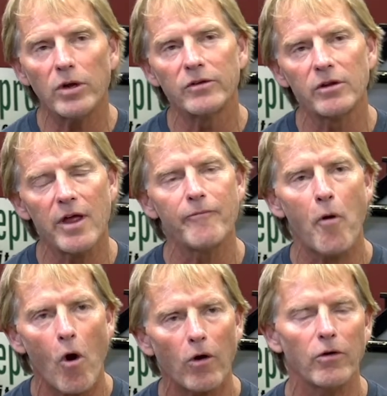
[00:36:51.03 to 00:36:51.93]
And so they've
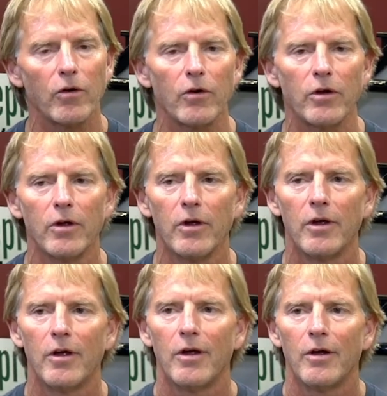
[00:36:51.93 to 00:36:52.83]
partnered
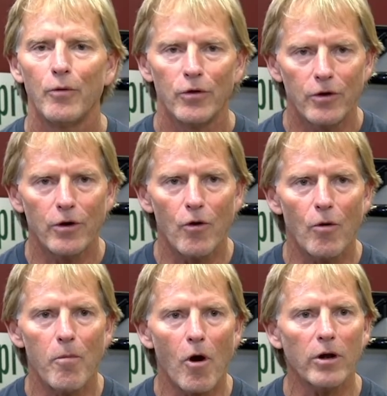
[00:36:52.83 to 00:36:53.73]
with good
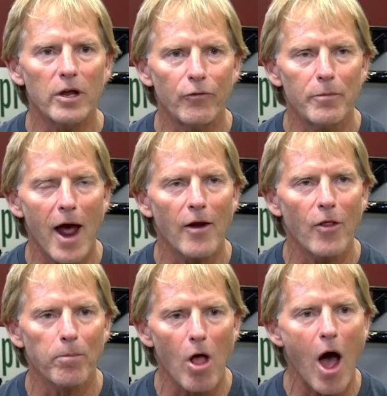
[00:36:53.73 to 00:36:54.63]
old Marky from down on
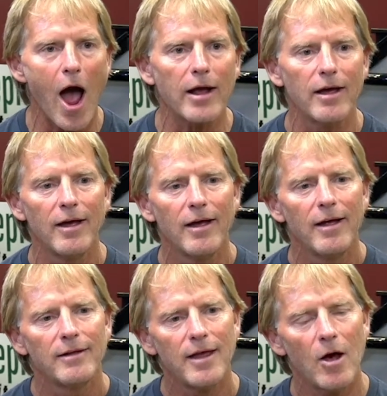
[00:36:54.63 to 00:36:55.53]
the block
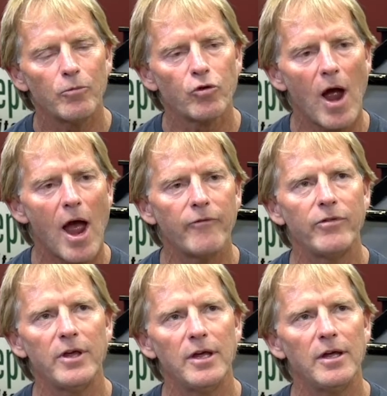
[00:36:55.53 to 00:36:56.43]
to help drive
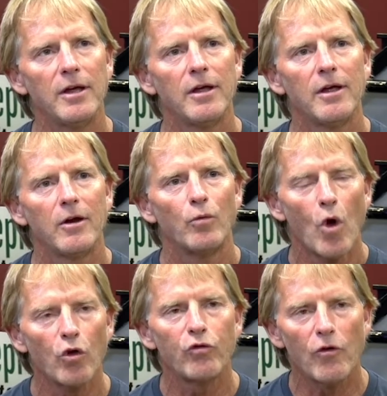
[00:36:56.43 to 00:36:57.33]
the
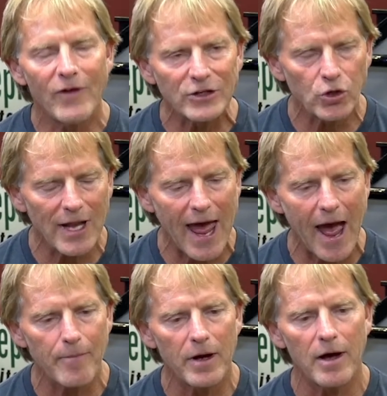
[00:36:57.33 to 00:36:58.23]
Roseville Venture
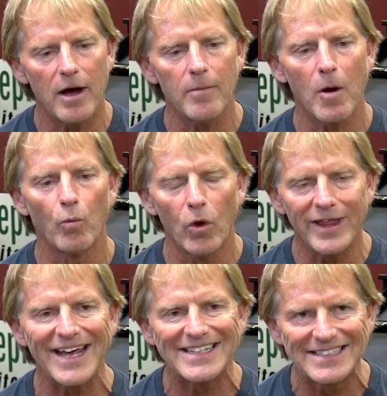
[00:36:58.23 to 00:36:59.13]
Lab. Um, I'm
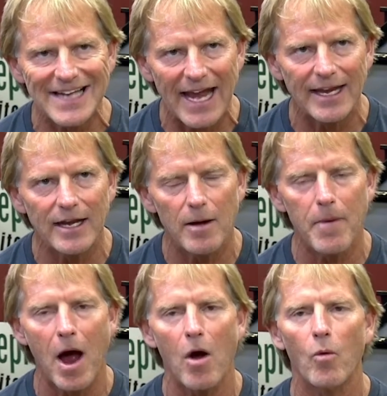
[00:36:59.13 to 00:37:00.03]
really excited
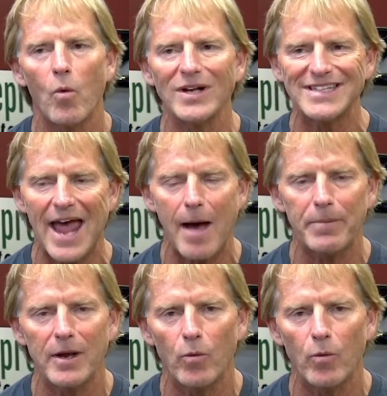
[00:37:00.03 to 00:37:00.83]
about what's happening.